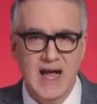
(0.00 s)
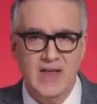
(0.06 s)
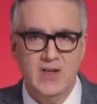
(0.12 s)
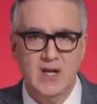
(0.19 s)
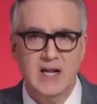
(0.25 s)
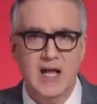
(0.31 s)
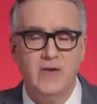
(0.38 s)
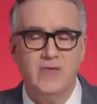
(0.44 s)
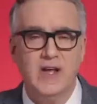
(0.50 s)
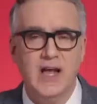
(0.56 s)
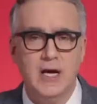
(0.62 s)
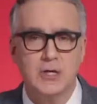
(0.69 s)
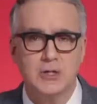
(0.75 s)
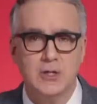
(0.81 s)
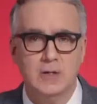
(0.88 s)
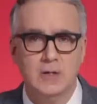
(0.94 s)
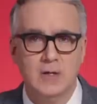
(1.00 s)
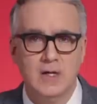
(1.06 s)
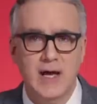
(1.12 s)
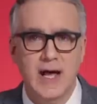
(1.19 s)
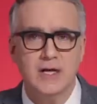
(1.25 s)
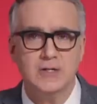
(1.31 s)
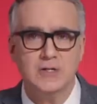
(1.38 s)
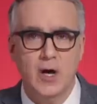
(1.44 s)
and the identification
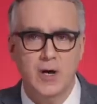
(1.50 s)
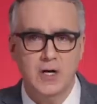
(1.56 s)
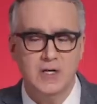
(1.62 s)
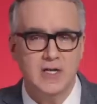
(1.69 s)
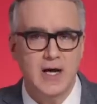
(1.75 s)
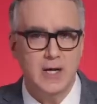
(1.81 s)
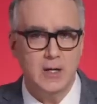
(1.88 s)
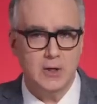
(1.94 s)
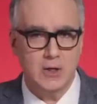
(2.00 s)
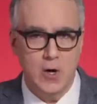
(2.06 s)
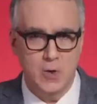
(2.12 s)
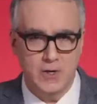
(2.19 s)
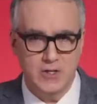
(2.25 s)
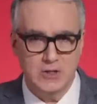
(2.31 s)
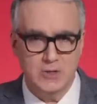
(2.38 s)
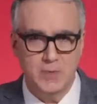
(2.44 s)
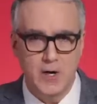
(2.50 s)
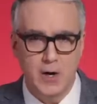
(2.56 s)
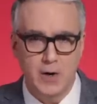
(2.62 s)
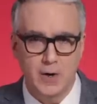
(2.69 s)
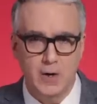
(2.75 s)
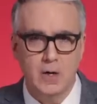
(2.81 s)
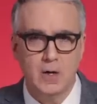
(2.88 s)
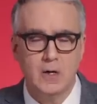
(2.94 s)
as unindicted
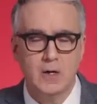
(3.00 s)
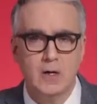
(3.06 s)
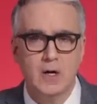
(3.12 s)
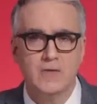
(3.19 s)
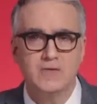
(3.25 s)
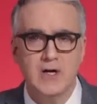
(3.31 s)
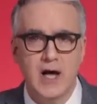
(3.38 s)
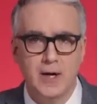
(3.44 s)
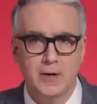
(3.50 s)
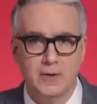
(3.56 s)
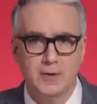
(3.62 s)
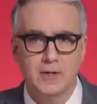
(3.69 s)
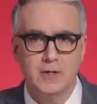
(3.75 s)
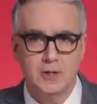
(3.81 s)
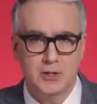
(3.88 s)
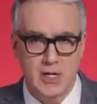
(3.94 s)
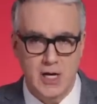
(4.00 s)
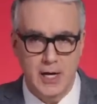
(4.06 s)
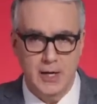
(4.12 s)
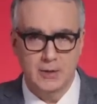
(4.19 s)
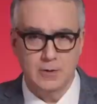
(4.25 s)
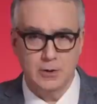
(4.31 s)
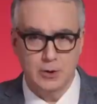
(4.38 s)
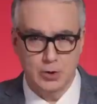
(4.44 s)
co-conspirator of Donald
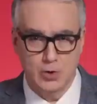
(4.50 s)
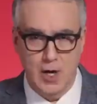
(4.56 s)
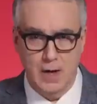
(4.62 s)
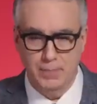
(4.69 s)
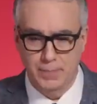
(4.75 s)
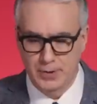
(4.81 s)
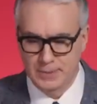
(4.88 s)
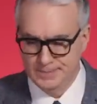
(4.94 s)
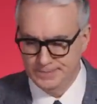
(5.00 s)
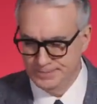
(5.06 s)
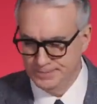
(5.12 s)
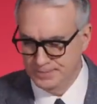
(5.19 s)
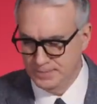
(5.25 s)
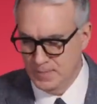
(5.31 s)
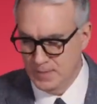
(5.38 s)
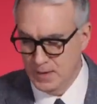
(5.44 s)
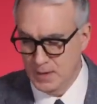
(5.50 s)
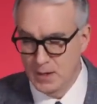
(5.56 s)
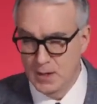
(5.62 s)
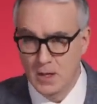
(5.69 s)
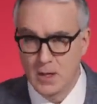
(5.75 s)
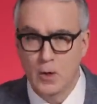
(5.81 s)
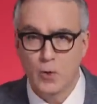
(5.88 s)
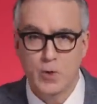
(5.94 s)
John Trump.
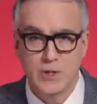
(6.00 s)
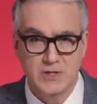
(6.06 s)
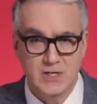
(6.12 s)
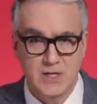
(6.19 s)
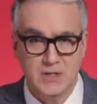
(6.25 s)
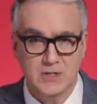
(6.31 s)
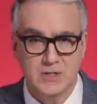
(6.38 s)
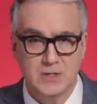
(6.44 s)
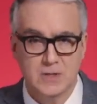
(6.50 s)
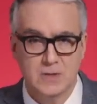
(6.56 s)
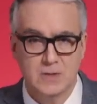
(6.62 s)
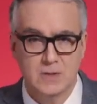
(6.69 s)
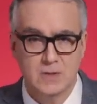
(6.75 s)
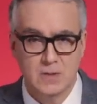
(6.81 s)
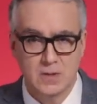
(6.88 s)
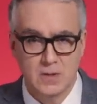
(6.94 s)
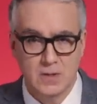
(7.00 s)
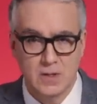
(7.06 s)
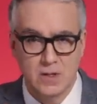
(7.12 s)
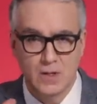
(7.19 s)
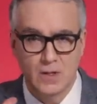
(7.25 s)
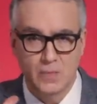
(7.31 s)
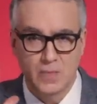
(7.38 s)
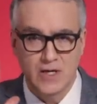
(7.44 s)
Resist.
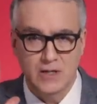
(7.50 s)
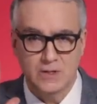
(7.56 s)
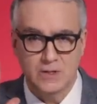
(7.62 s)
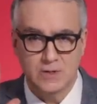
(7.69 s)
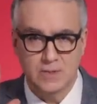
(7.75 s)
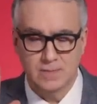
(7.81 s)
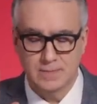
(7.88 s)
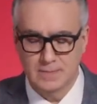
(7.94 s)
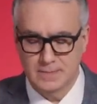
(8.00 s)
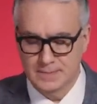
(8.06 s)
Peace.